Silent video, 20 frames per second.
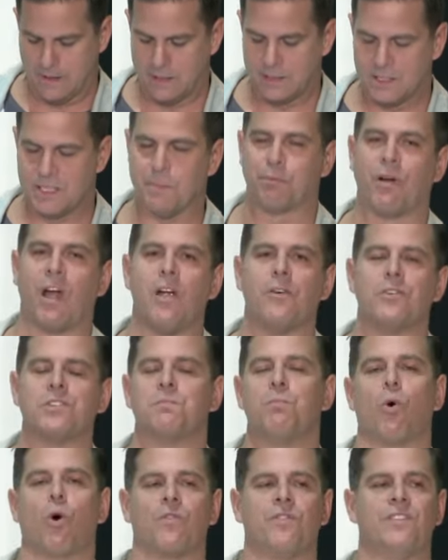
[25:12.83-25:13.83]
See, prayer is
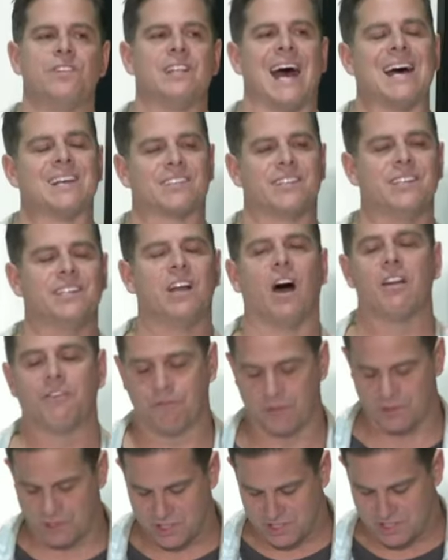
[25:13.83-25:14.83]
more than asking God
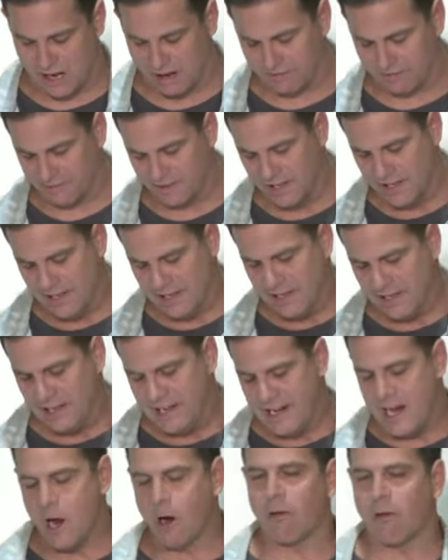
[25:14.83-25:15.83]
for stuff.
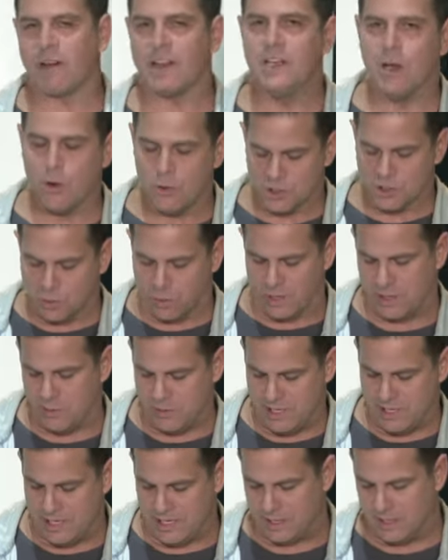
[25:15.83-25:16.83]
He already knows what you
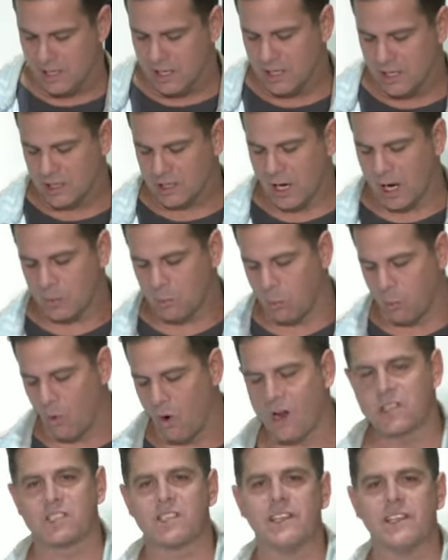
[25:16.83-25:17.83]
need. God
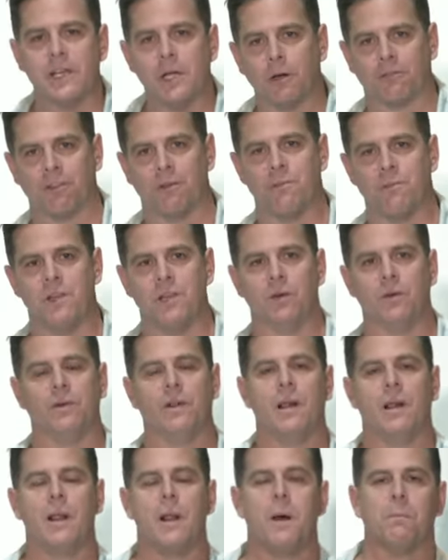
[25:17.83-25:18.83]
wants to hear from you,
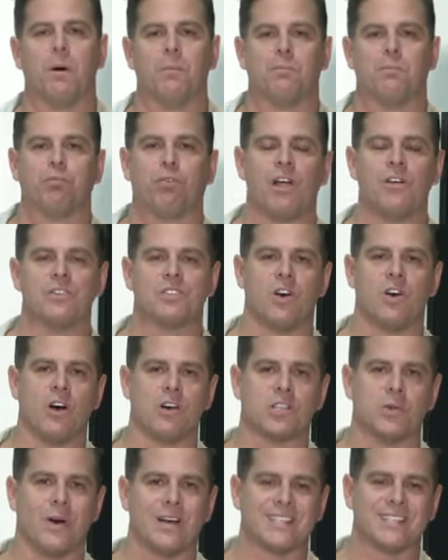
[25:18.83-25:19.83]
but prayer is
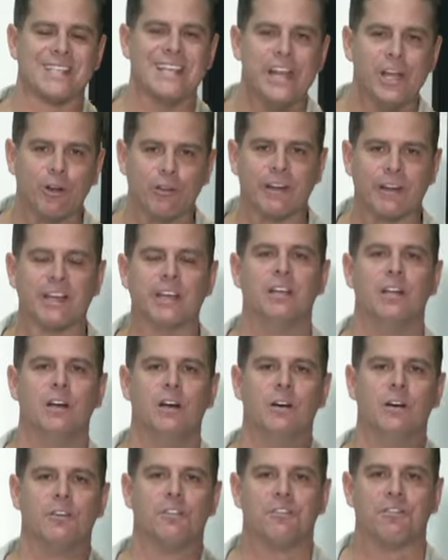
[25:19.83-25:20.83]
also us hearing
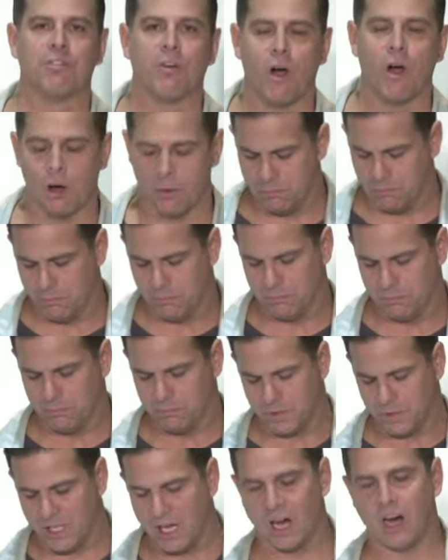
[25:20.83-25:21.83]
from
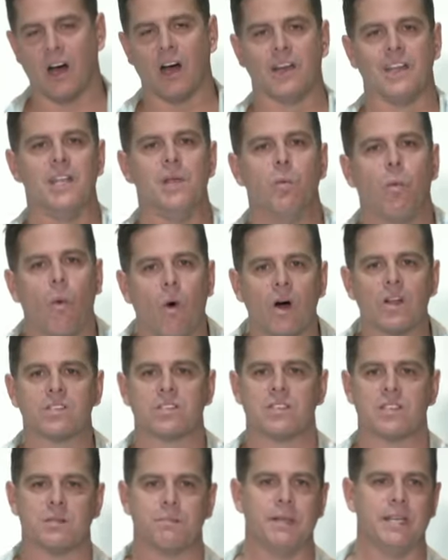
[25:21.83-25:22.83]
God. He wants
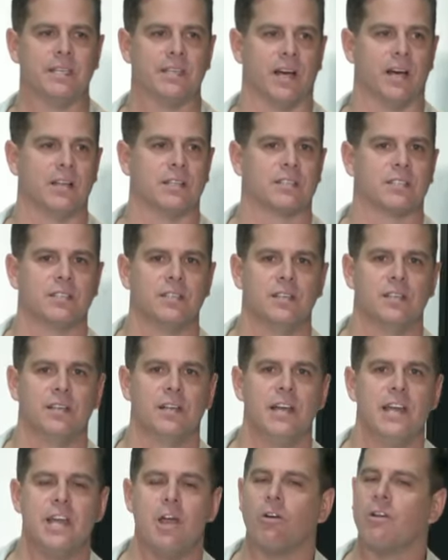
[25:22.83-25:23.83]
to speak to us.
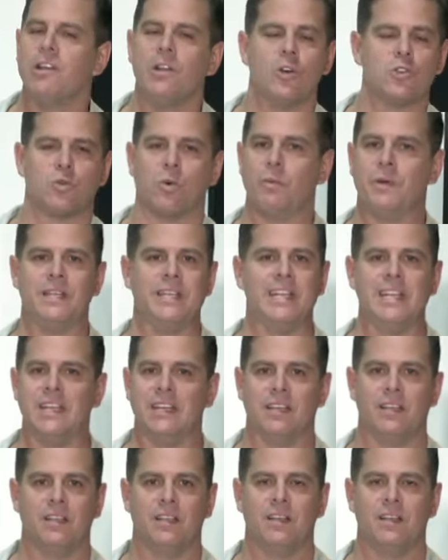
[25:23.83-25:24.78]
He already knows what we need.